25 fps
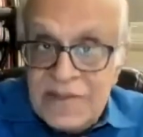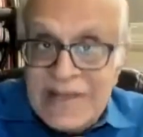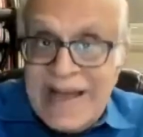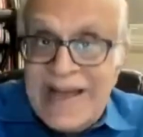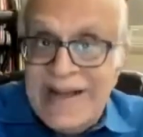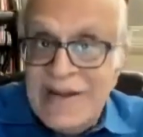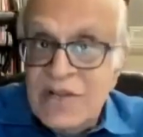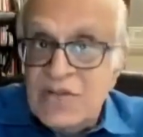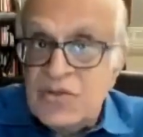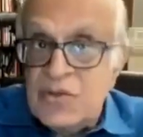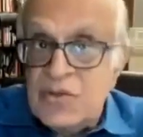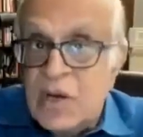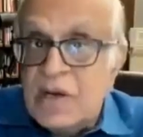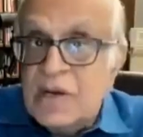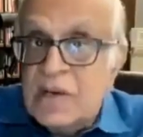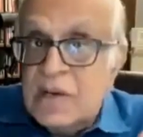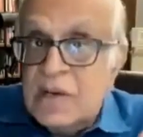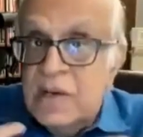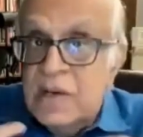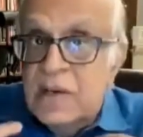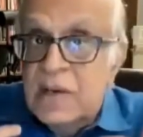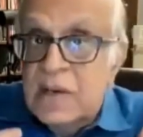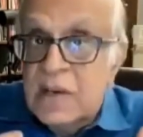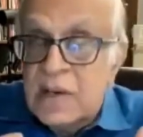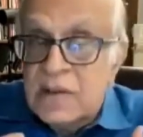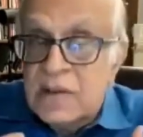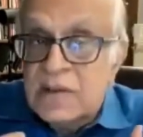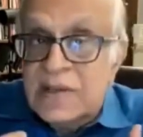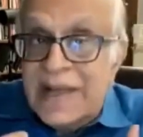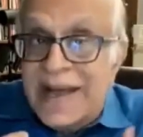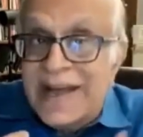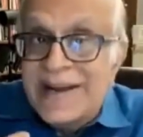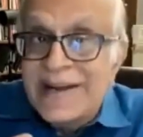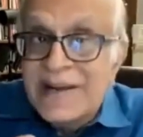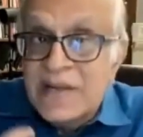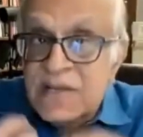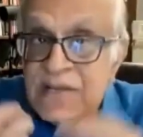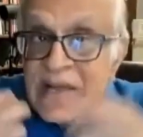that
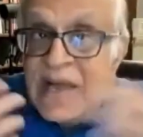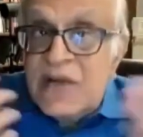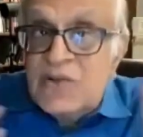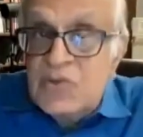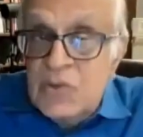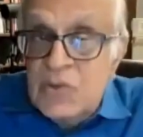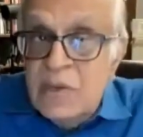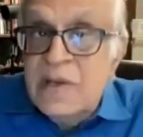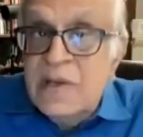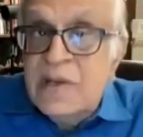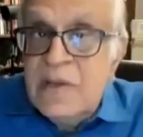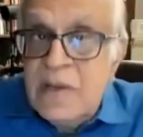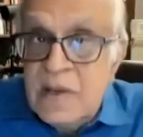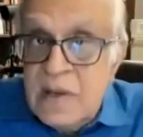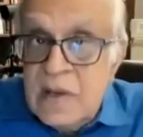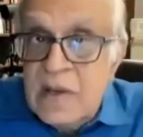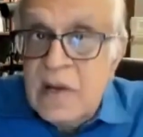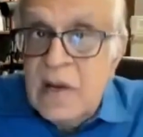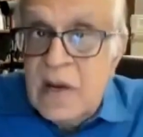is actually